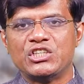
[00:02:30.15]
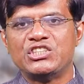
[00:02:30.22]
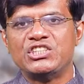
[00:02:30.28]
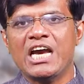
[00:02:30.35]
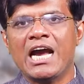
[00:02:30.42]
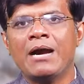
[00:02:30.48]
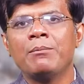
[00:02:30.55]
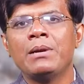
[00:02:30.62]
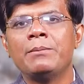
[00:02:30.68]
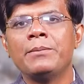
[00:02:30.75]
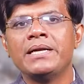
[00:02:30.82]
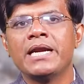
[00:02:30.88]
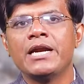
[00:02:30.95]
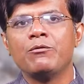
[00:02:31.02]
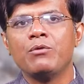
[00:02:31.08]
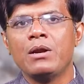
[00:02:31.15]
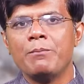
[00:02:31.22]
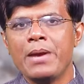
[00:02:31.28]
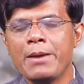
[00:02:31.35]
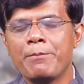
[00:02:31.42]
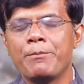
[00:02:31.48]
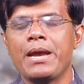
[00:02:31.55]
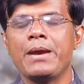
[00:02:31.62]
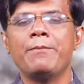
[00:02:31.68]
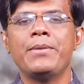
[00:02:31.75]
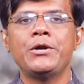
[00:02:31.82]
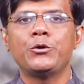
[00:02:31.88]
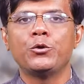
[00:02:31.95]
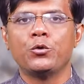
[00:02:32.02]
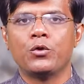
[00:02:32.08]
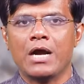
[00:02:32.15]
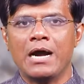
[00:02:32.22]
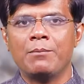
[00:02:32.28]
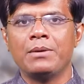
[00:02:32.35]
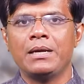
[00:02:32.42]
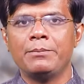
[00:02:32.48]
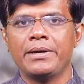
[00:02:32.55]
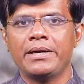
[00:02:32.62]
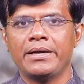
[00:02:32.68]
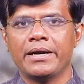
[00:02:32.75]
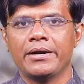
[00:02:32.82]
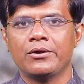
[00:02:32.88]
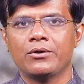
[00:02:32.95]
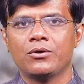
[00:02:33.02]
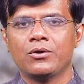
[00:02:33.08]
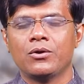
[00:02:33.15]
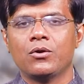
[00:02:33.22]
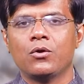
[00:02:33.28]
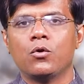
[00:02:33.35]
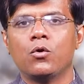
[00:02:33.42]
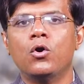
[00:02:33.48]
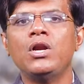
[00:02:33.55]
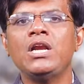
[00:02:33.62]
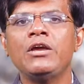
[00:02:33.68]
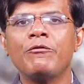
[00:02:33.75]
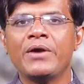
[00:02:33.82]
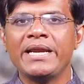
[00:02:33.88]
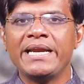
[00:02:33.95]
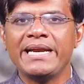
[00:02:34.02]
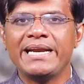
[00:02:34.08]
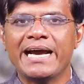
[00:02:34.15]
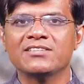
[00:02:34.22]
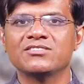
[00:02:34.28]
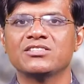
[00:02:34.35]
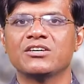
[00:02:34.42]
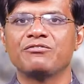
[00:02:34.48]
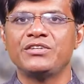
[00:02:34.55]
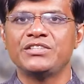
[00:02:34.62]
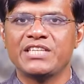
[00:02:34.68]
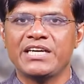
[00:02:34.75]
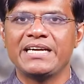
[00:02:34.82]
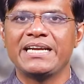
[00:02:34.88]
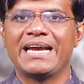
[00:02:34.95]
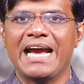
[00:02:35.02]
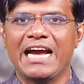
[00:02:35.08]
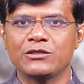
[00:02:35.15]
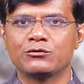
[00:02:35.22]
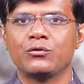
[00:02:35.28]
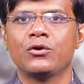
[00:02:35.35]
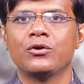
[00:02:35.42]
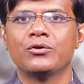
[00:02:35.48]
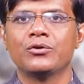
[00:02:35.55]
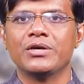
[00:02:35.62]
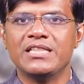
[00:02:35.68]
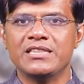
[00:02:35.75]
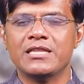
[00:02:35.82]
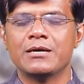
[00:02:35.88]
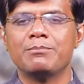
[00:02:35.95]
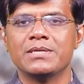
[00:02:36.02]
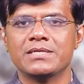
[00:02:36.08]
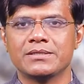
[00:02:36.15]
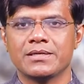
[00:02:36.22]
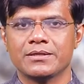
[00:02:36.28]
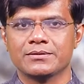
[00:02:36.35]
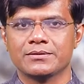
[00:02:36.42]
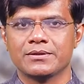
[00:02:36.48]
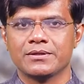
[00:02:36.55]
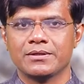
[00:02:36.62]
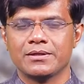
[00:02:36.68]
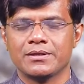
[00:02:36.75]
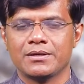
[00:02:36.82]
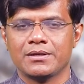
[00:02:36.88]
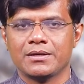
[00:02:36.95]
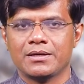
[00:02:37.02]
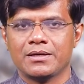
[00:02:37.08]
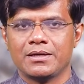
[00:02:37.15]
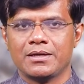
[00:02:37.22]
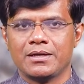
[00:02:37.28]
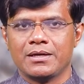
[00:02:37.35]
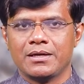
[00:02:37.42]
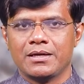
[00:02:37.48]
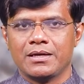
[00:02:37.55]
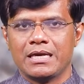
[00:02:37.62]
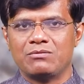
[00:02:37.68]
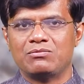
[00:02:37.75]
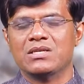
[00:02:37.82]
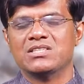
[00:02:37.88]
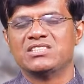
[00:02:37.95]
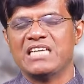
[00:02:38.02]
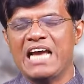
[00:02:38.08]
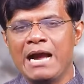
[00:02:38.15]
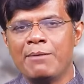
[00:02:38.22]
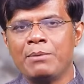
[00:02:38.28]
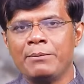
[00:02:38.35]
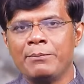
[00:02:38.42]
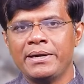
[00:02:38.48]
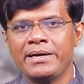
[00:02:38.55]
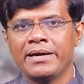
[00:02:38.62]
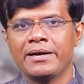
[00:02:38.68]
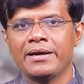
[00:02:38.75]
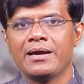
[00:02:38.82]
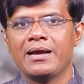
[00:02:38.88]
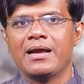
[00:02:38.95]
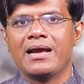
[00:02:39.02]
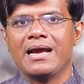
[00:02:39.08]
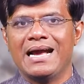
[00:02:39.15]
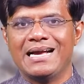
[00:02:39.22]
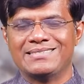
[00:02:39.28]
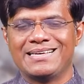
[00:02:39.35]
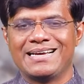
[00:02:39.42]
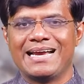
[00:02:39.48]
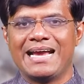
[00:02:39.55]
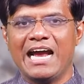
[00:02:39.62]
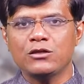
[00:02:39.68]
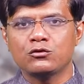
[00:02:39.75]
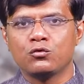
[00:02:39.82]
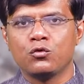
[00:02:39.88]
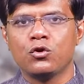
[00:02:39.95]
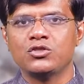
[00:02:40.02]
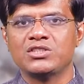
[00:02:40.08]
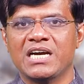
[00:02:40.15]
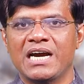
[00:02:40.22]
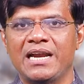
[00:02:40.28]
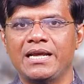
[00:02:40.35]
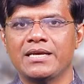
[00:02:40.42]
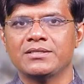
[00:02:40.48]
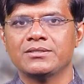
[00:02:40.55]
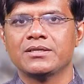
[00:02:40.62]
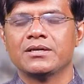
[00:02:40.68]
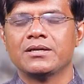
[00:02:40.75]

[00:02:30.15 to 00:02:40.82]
Sham Limited will make payment to Ram Limited only when it has sufficient cash flow in the business. If the Sham Limited has a cash flow challenge,